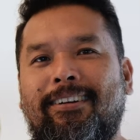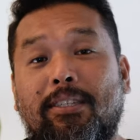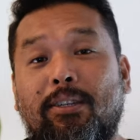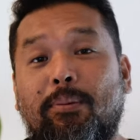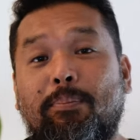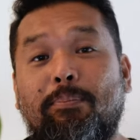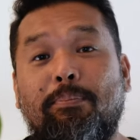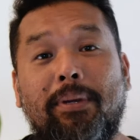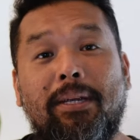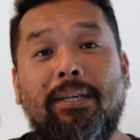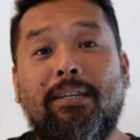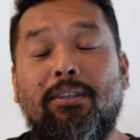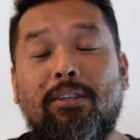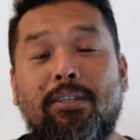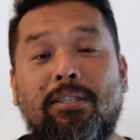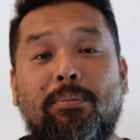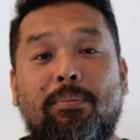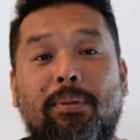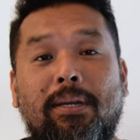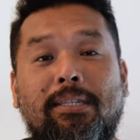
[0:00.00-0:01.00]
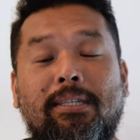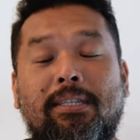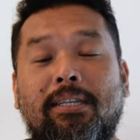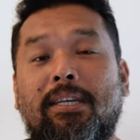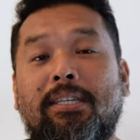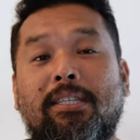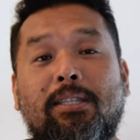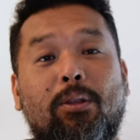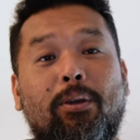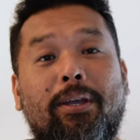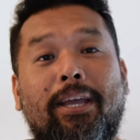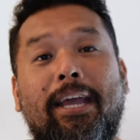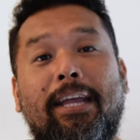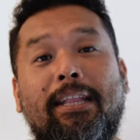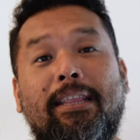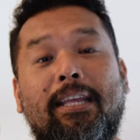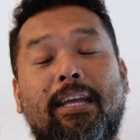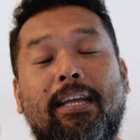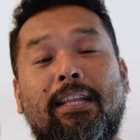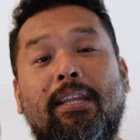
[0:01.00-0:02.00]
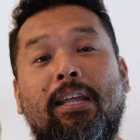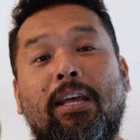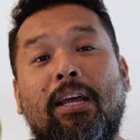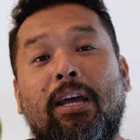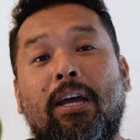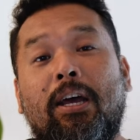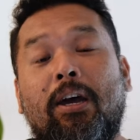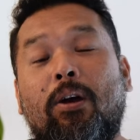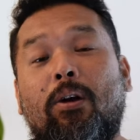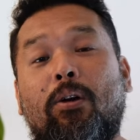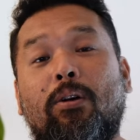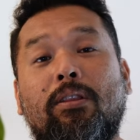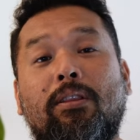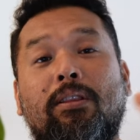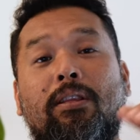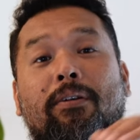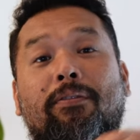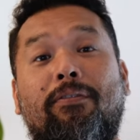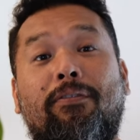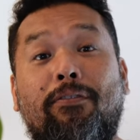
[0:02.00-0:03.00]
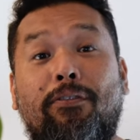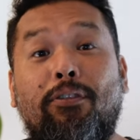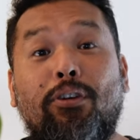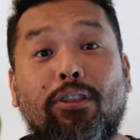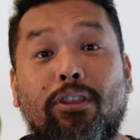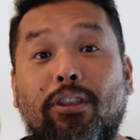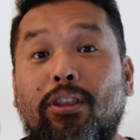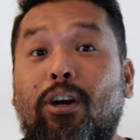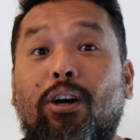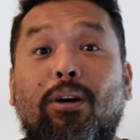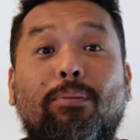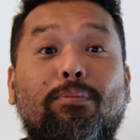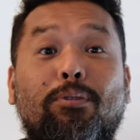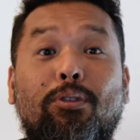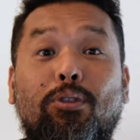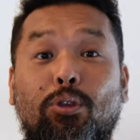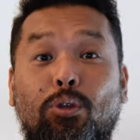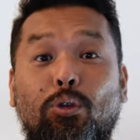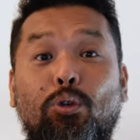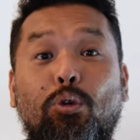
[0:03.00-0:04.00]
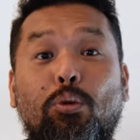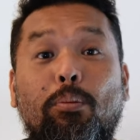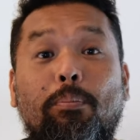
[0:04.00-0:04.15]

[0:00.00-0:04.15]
So Mirtos Beach is located on the foot of two